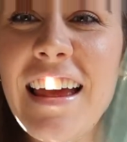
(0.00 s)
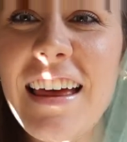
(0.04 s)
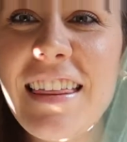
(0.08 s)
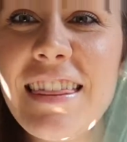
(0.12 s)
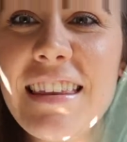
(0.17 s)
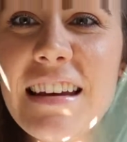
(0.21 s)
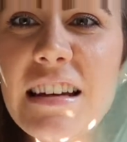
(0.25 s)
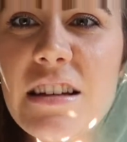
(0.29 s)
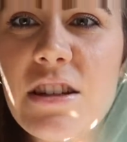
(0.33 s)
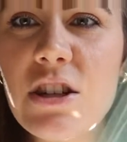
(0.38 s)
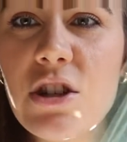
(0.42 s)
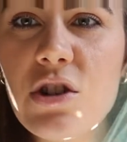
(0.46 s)

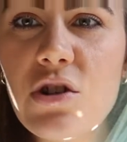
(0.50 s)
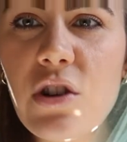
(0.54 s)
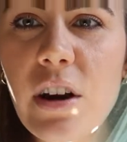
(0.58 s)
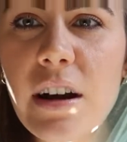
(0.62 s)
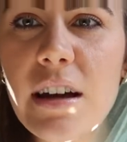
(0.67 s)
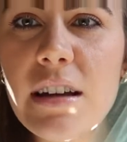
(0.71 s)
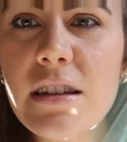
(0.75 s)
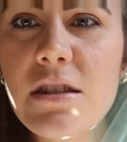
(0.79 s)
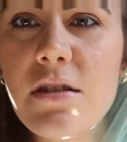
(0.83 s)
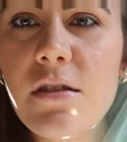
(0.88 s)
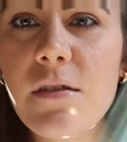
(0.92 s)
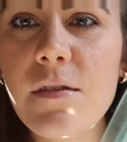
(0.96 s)
These
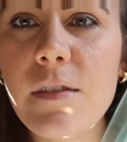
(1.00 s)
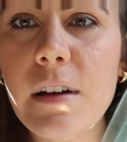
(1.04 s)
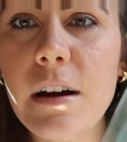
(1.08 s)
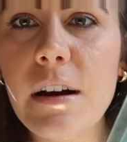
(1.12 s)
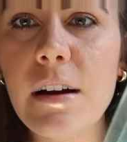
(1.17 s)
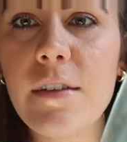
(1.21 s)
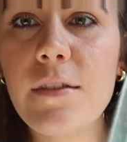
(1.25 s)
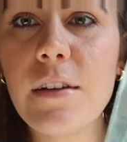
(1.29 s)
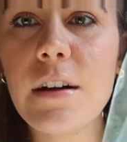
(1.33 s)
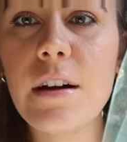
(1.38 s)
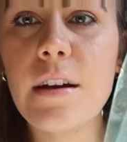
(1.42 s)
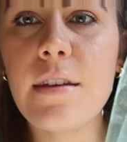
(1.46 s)
strands are
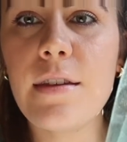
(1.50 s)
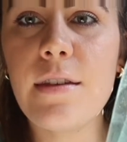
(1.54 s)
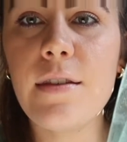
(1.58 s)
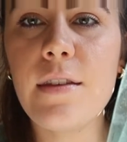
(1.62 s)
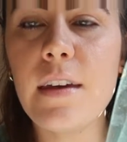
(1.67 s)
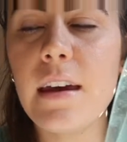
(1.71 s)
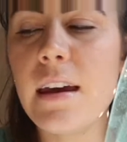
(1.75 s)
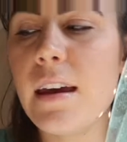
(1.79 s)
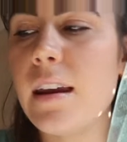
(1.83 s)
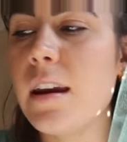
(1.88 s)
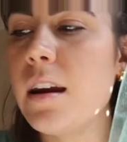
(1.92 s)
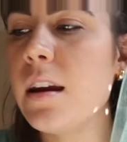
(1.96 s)
very, very
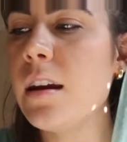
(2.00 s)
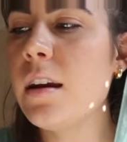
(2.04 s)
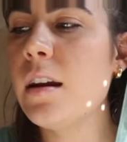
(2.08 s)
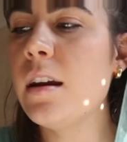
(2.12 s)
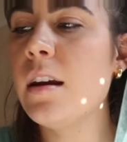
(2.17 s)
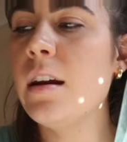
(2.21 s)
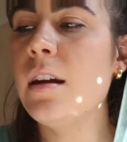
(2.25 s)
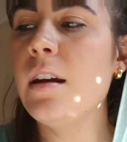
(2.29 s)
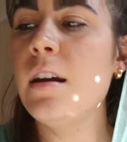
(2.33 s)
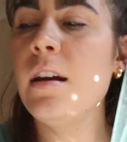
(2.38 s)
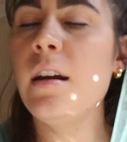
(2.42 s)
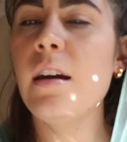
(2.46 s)
thin.
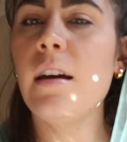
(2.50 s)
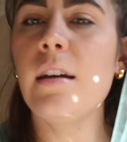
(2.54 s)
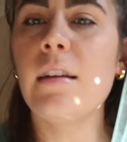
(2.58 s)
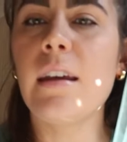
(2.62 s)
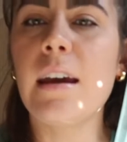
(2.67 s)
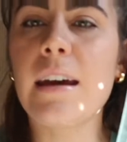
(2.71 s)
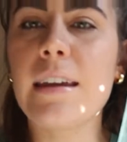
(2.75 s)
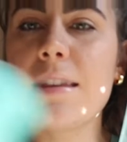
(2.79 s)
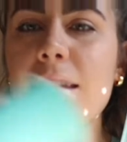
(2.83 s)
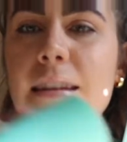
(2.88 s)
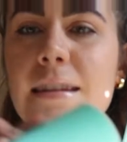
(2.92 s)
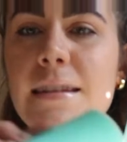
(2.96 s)

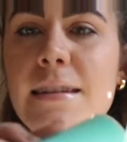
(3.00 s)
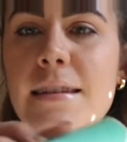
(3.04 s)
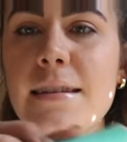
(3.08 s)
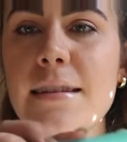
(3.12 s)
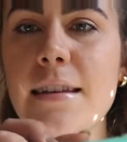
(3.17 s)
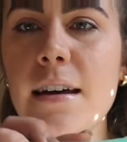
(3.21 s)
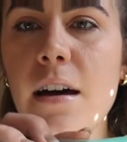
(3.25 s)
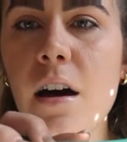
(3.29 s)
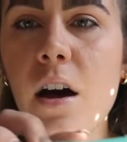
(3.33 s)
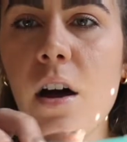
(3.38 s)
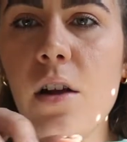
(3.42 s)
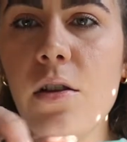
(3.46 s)
Like, this is
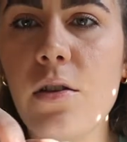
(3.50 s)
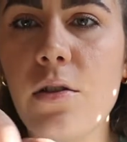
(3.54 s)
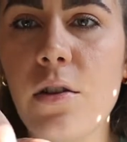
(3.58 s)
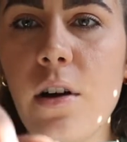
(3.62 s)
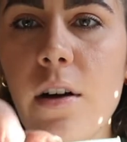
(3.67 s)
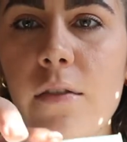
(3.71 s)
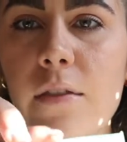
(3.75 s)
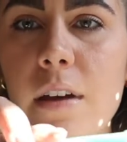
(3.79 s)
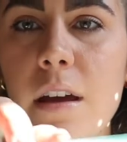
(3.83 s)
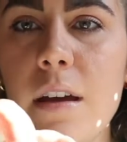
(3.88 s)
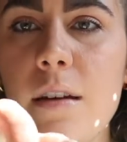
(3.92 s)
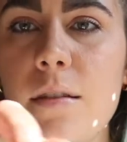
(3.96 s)
the color
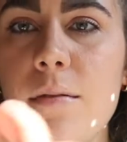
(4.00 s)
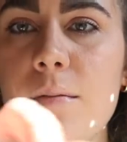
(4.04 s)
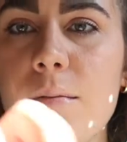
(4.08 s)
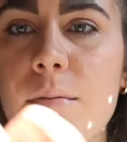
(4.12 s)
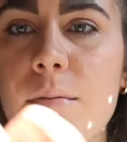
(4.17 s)
of it.